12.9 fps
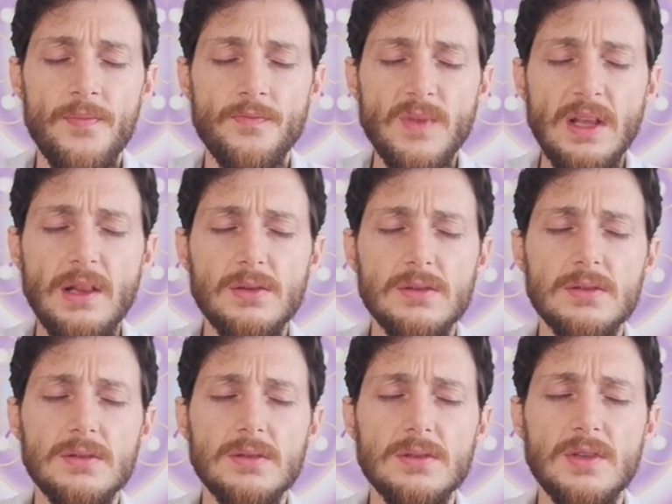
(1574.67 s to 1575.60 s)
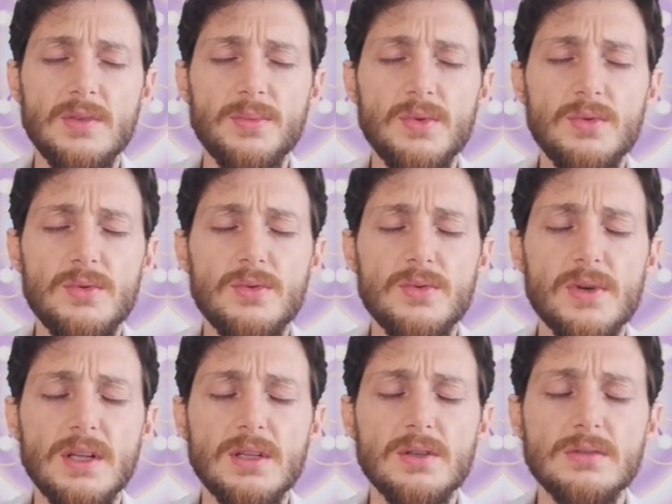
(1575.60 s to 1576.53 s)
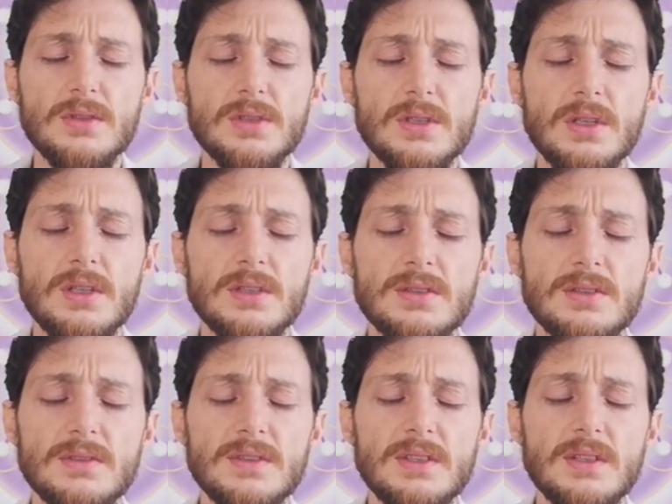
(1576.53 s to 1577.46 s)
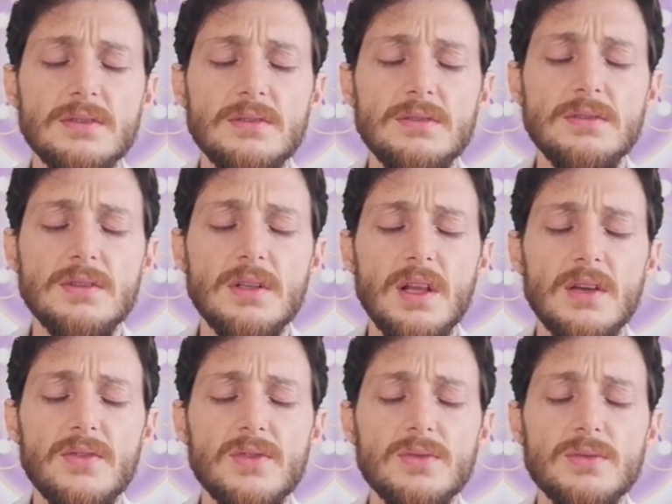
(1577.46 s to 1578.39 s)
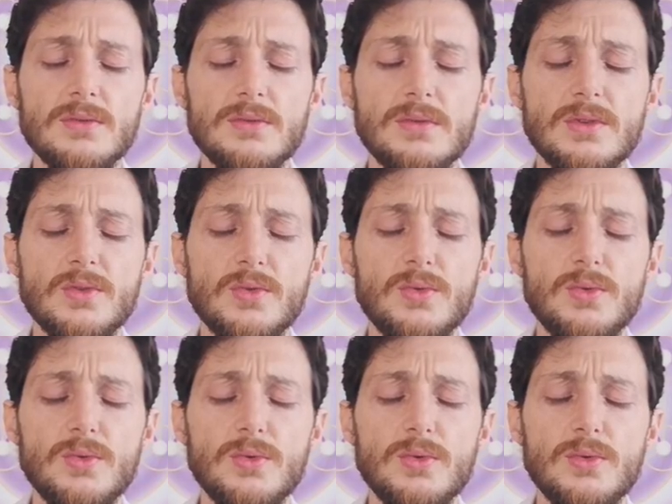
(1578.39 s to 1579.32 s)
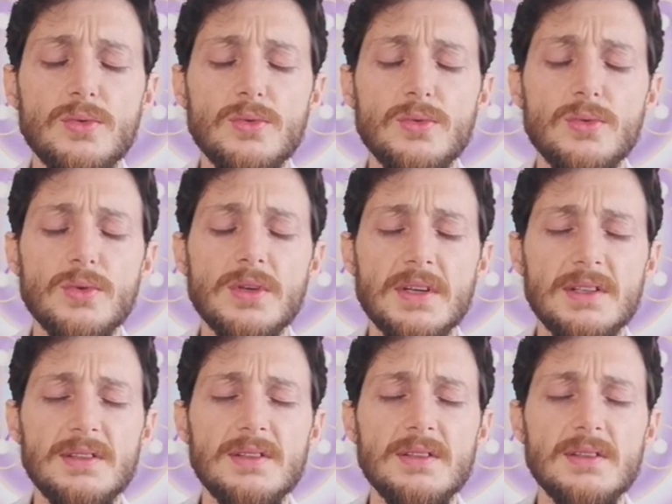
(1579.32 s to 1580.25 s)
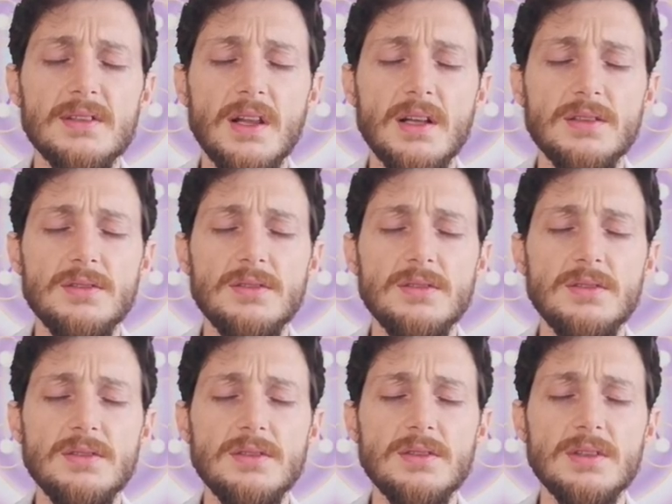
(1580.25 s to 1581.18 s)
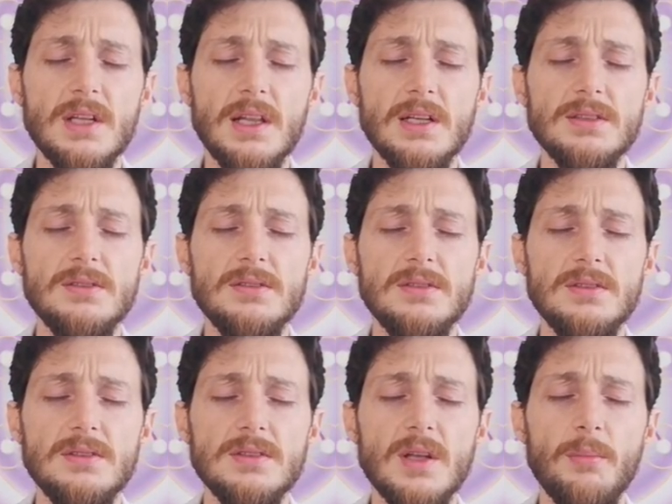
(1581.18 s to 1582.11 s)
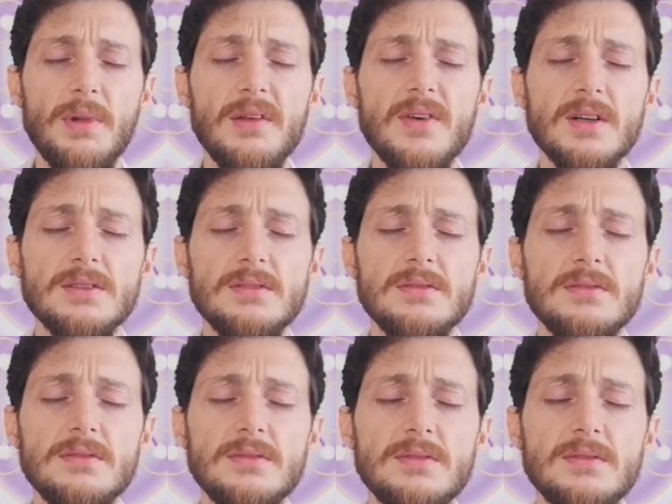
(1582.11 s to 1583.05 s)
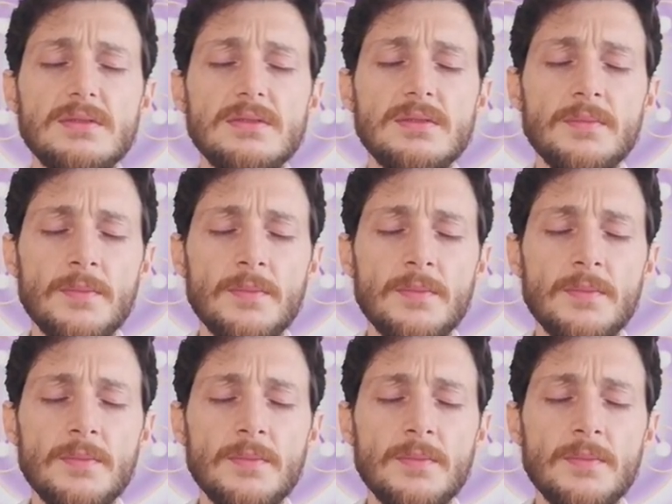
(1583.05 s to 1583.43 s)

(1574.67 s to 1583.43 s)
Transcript: Hello, this pure unconditional love and light force, so crystalline, align, amplifying